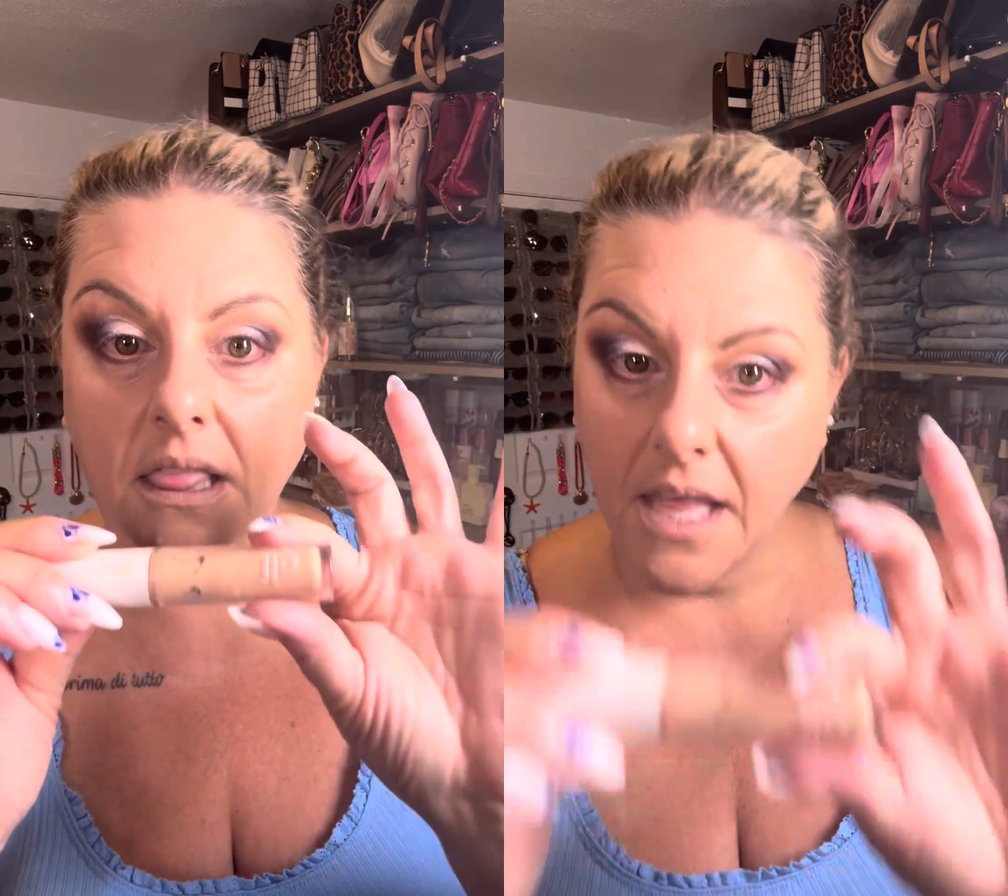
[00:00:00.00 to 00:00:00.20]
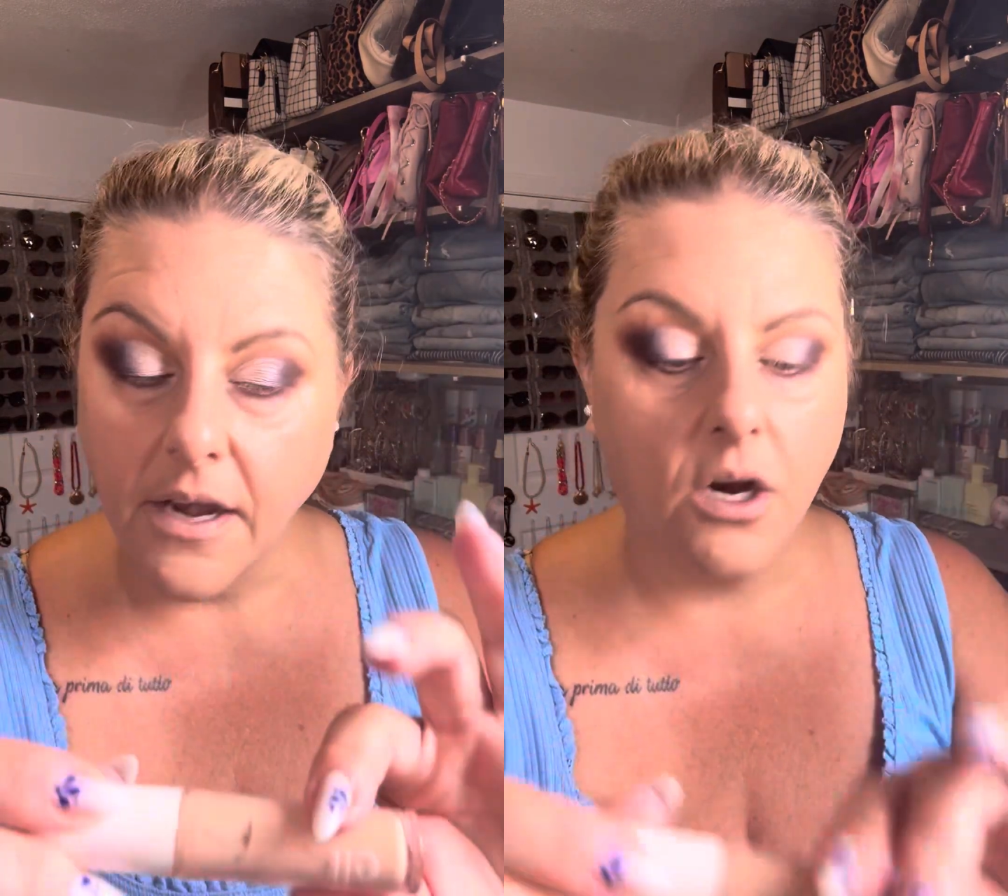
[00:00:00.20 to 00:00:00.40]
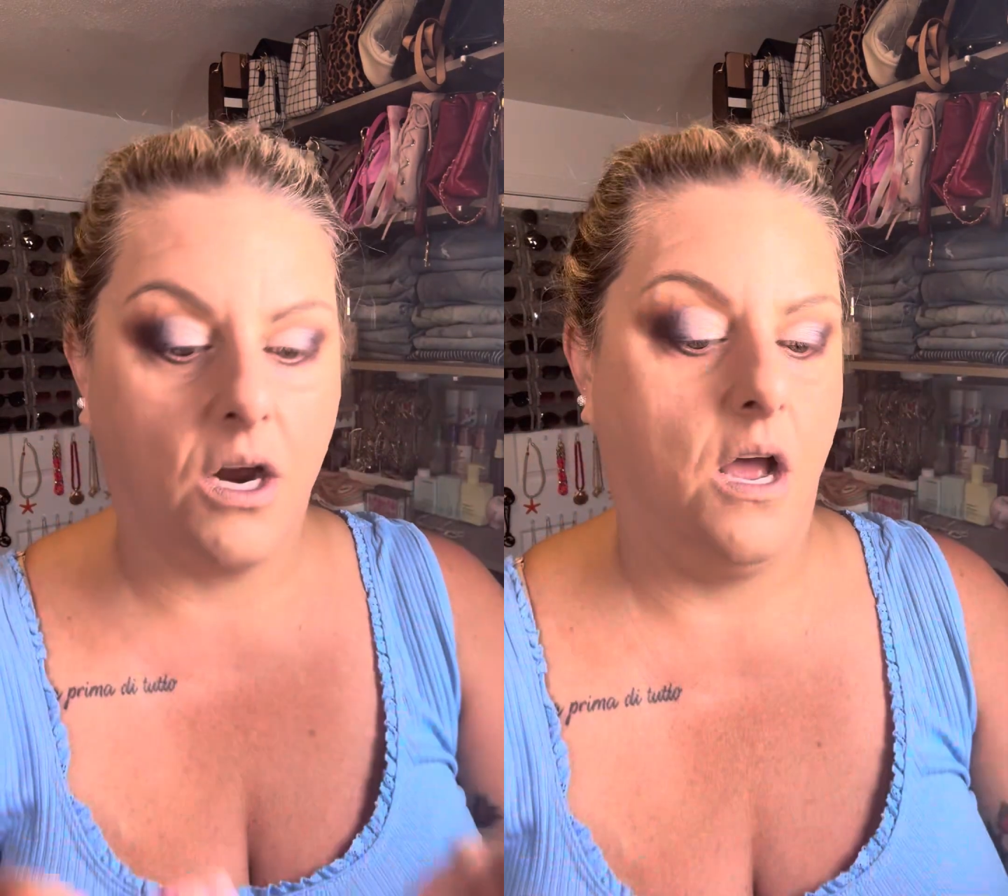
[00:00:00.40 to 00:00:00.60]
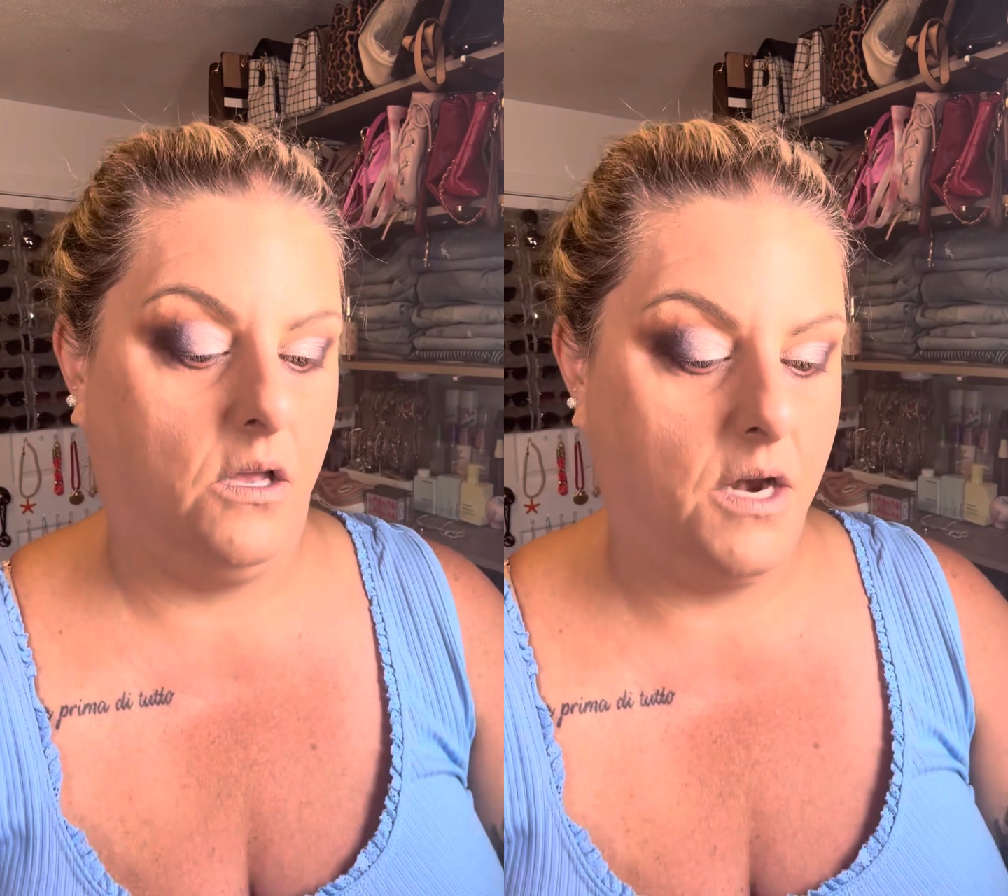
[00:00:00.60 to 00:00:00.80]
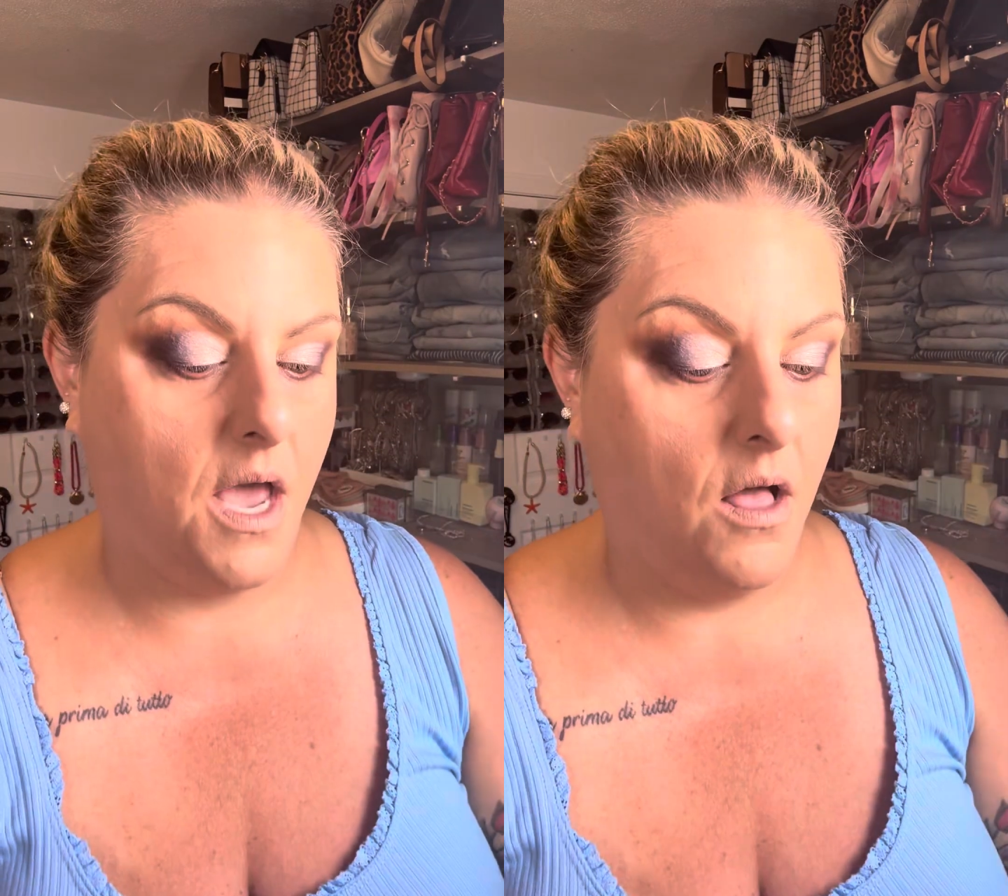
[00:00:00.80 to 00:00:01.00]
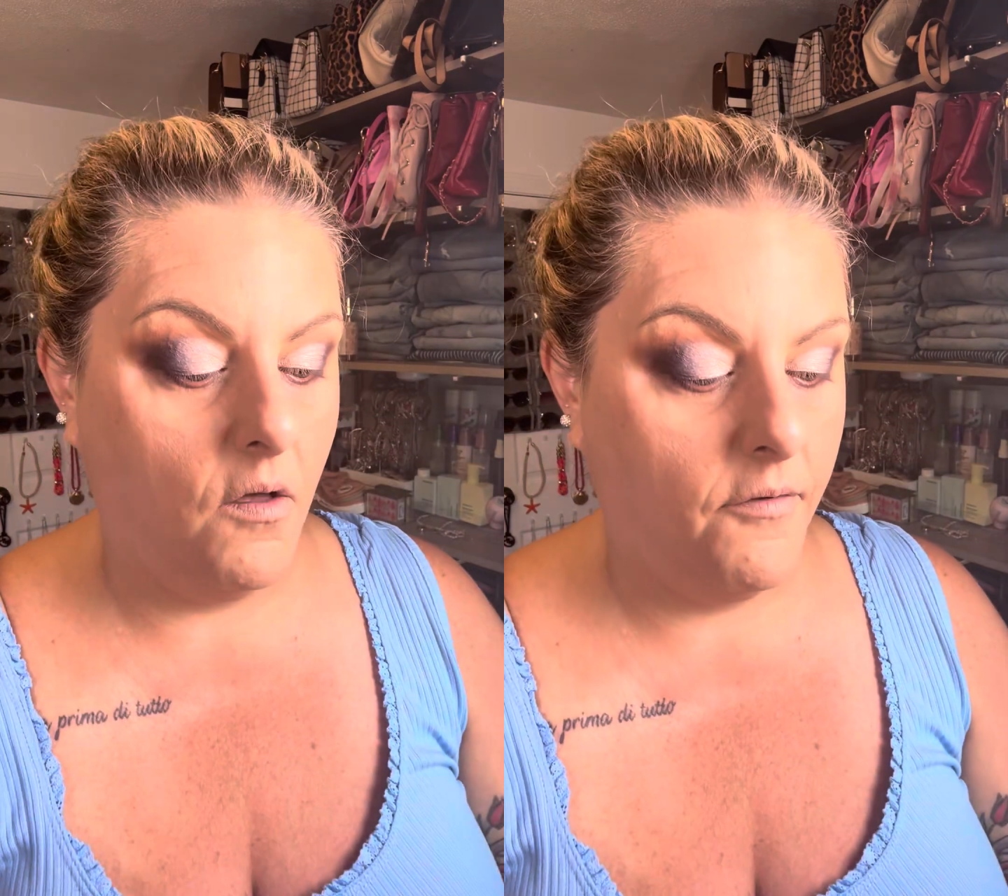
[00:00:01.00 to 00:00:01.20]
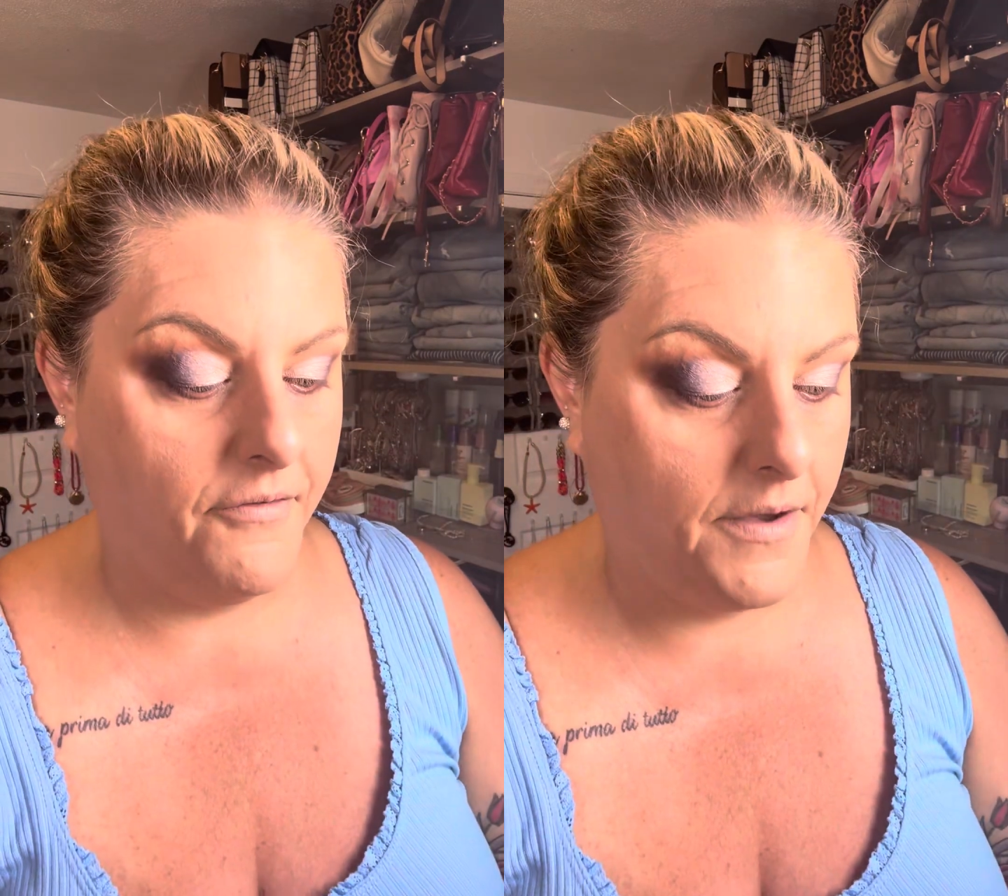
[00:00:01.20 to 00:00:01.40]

lighter colored e.l.f.